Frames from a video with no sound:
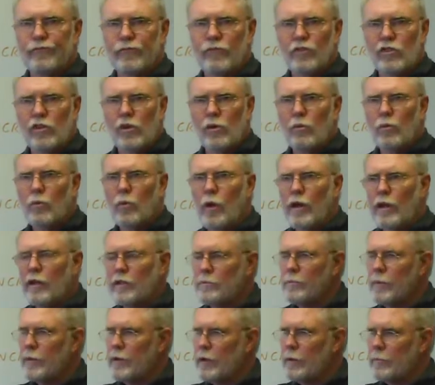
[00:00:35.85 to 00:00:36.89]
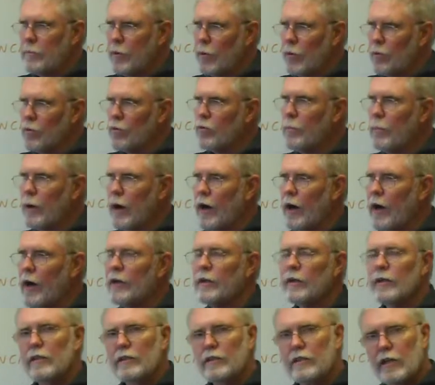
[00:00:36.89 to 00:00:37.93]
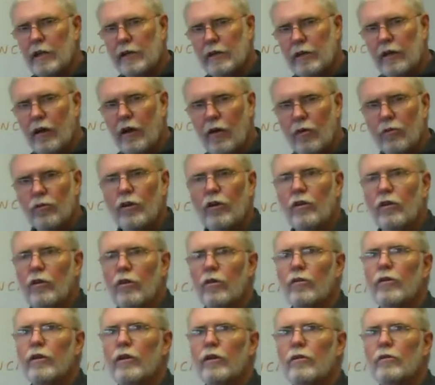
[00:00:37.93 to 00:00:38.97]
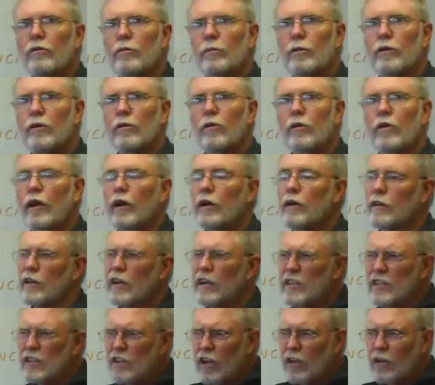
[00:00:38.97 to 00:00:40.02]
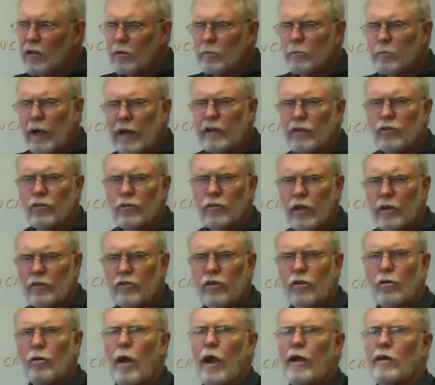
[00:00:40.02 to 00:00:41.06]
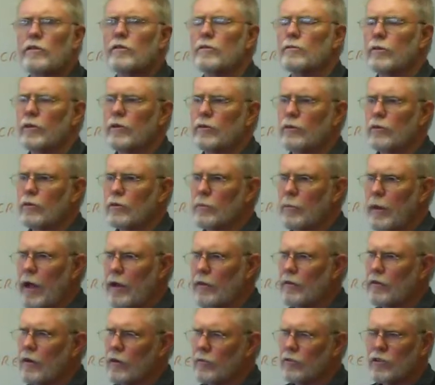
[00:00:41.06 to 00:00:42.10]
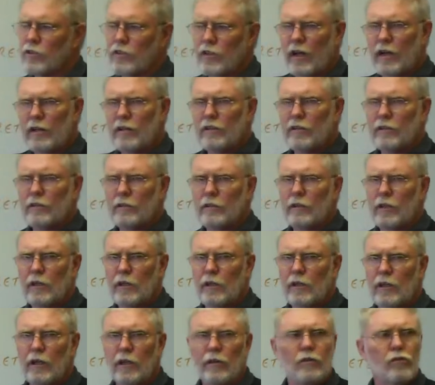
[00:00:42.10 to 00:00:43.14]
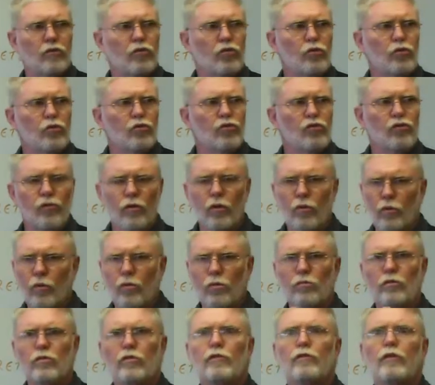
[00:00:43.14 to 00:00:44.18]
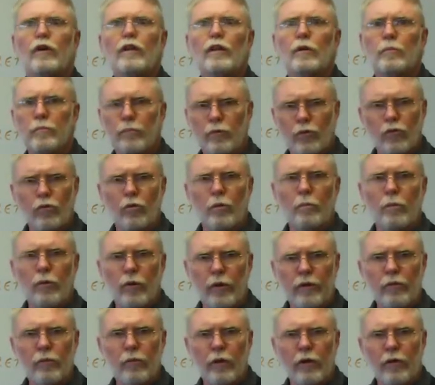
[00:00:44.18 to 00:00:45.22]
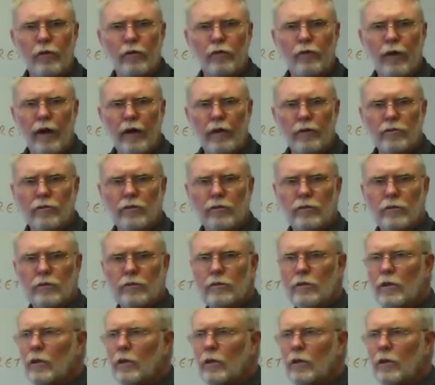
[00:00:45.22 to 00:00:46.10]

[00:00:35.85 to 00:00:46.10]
So when it's being pulled apart, it's going to hold the concrete a little bit longer and make sure those cracks that we talked about don't start to get too strong or develop to a point where it fails.